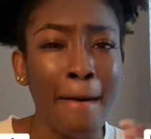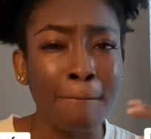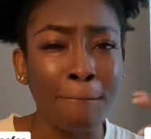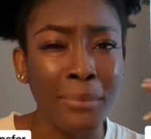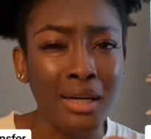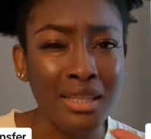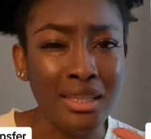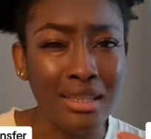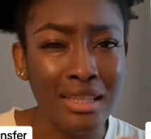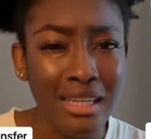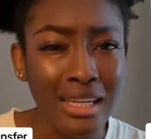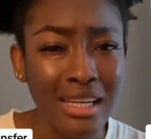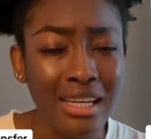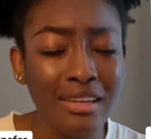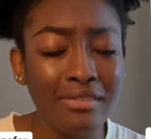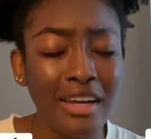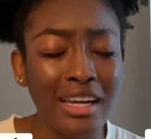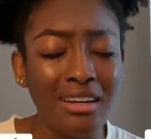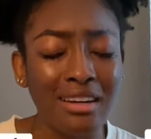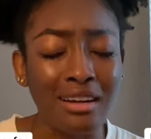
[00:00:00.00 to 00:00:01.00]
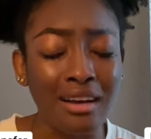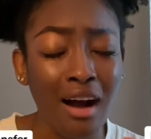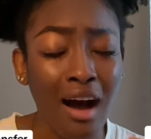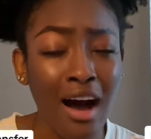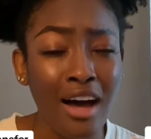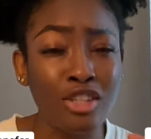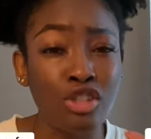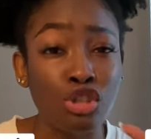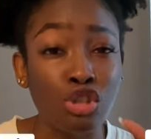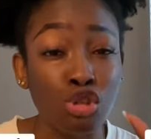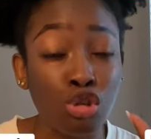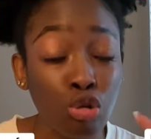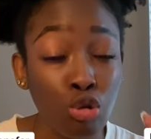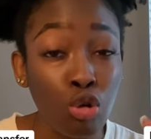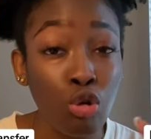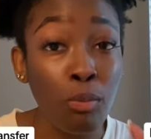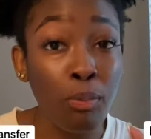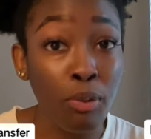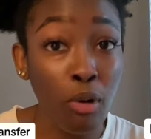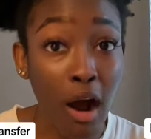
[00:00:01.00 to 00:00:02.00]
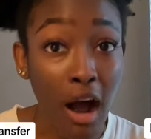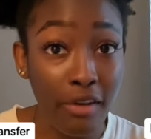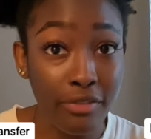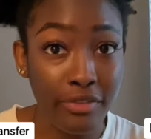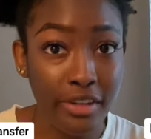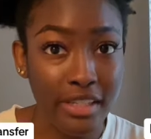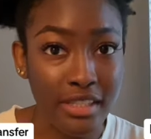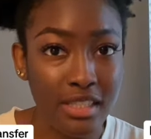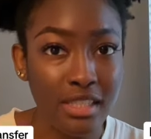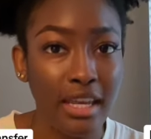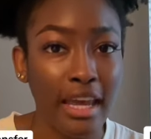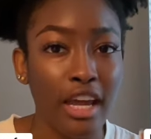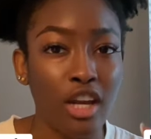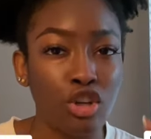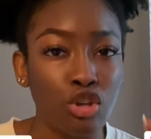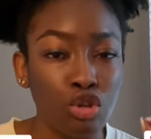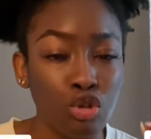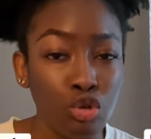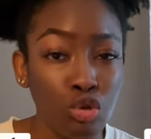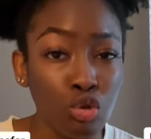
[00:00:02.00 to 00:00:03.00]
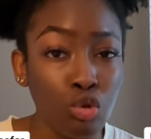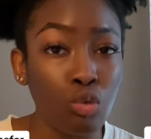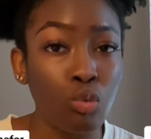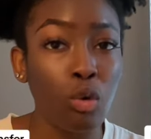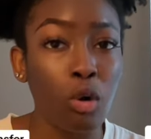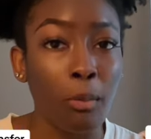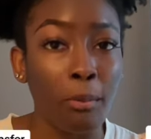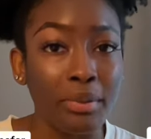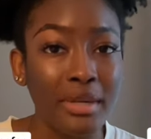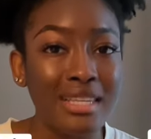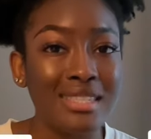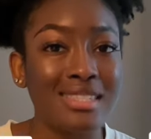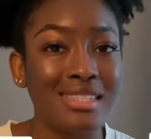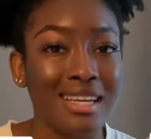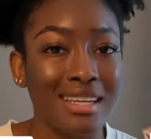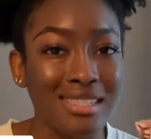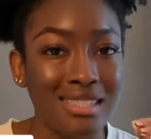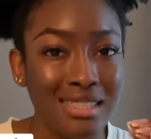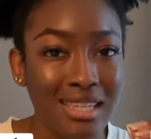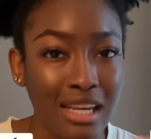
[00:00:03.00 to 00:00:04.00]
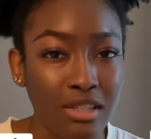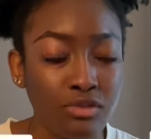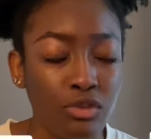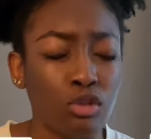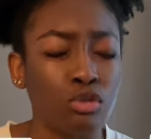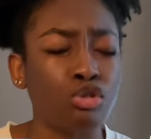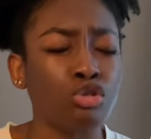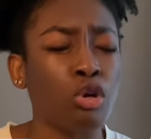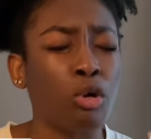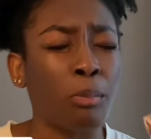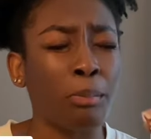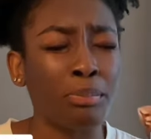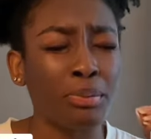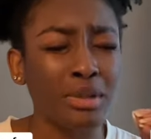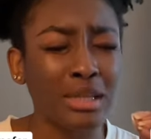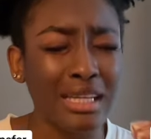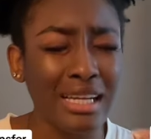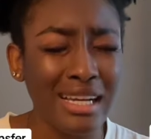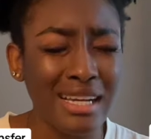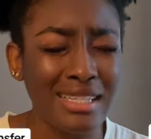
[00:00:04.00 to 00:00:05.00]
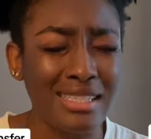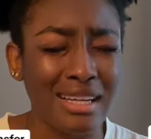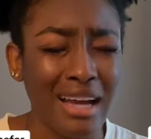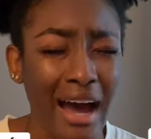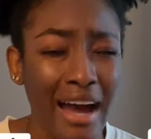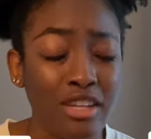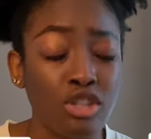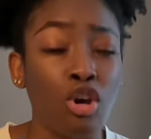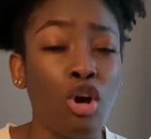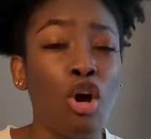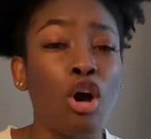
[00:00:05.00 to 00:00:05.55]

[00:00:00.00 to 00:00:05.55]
believe in God's true prophets and you will be successful. So please, guys,